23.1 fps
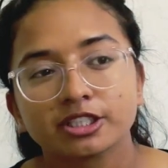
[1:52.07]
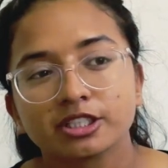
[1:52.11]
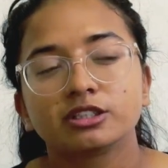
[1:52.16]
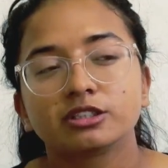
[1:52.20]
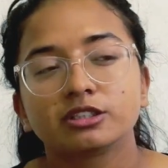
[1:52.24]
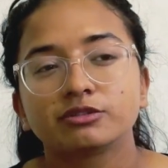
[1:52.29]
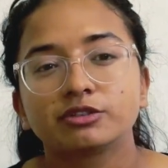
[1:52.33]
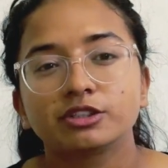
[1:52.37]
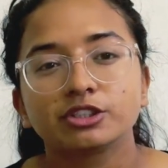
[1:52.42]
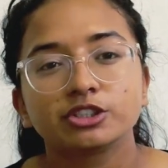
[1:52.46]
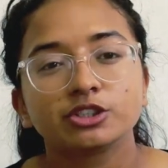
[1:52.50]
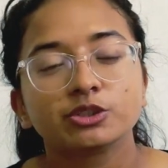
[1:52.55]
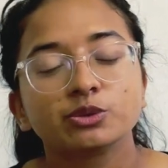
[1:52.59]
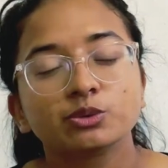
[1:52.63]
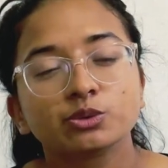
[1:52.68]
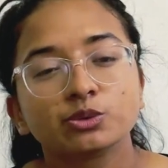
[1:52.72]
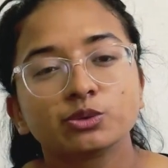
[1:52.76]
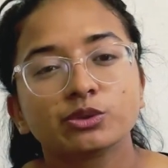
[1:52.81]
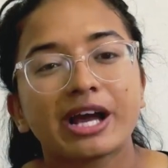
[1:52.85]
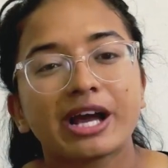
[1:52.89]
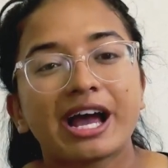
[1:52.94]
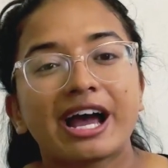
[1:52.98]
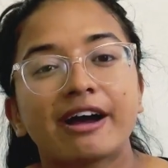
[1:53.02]
for you to
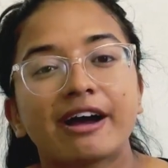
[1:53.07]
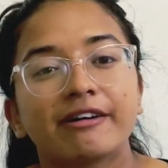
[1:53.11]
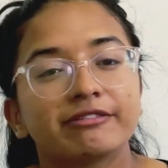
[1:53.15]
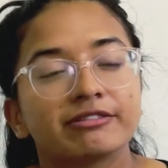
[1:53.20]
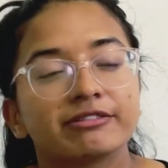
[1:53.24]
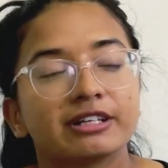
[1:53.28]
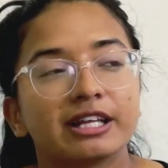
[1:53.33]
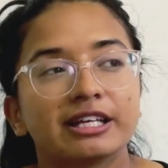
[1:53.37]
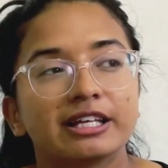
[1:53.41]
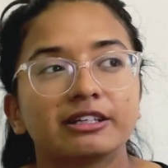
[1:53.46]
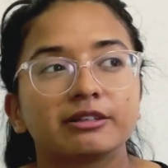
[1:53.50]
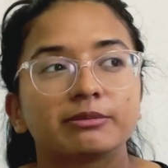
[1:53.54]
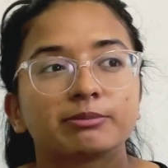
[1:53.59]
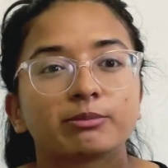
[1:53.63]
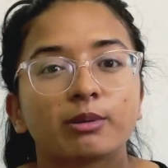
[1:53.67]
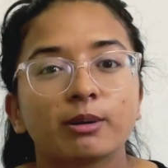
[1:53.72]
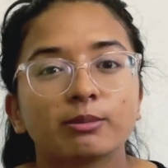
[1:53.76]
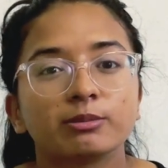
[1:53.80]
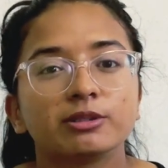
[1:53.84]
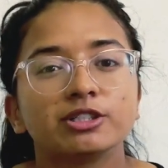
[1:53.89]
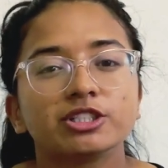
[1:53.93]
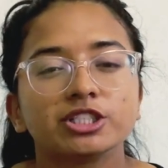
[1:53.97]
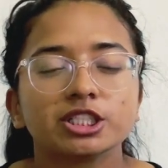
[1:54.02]
have like
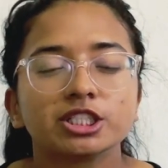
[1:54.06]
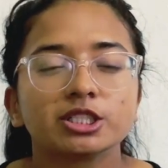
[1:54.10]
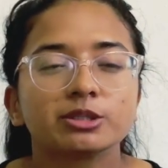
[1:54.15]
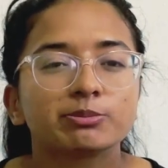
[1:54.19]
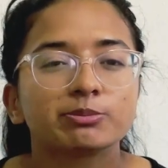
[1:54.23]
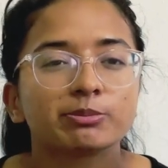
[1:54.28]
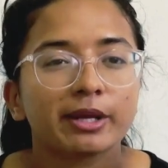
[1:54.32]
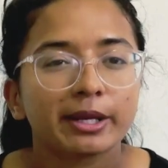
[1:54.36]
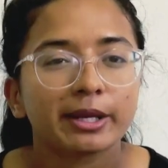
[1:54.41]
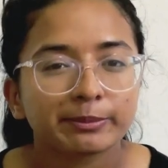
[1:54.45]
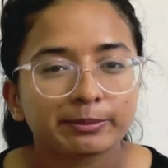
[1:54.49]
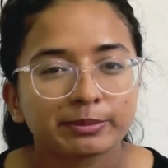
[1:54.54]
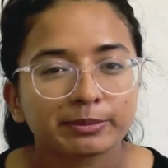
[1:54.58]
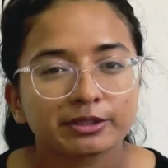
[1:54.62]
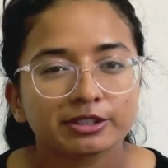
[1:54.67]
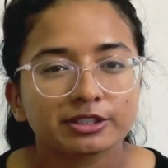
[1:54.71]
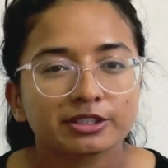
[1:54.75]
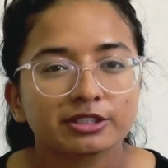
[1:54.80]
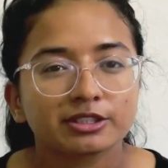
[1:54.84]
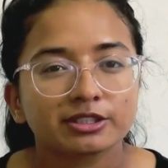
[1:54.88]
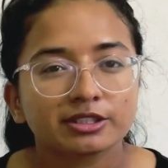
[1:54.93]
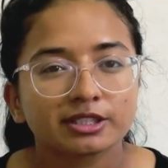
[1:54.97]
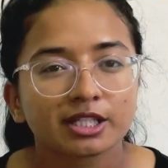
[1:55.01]
published
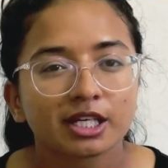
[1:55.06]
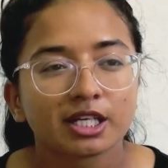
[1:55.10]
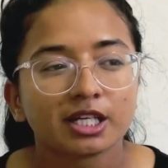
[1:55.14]
papers